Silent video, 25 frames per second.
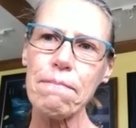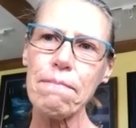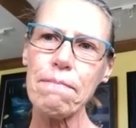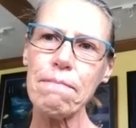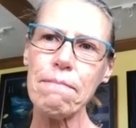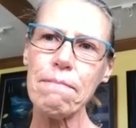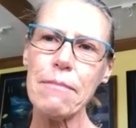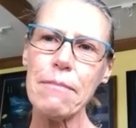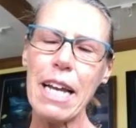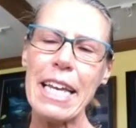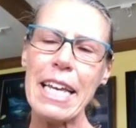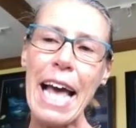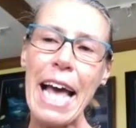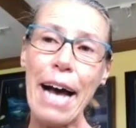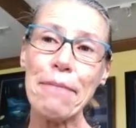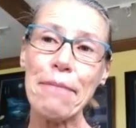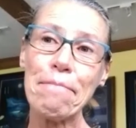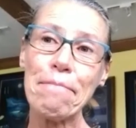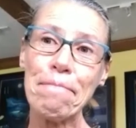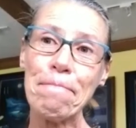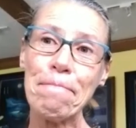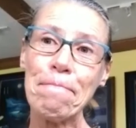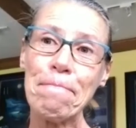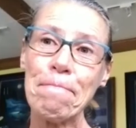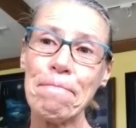Yeah,
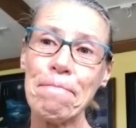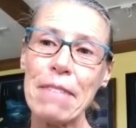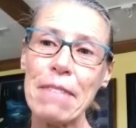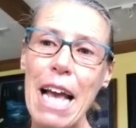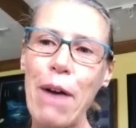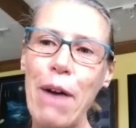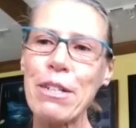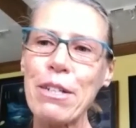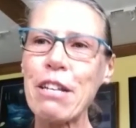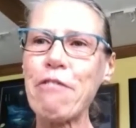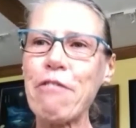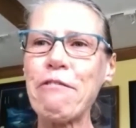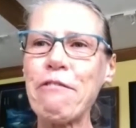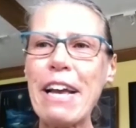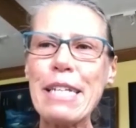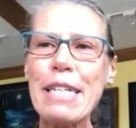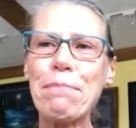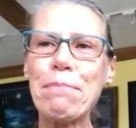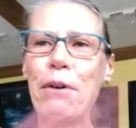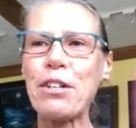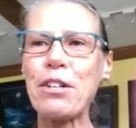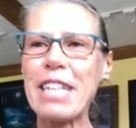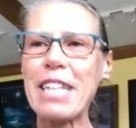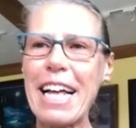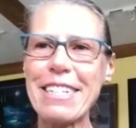I was on
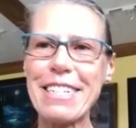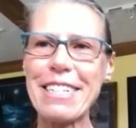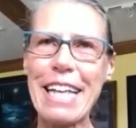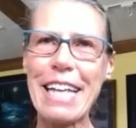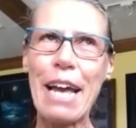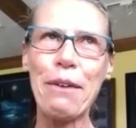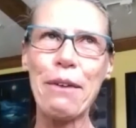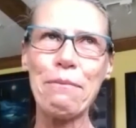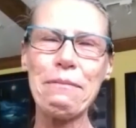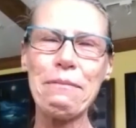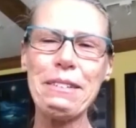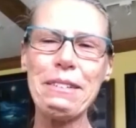Facebook last night,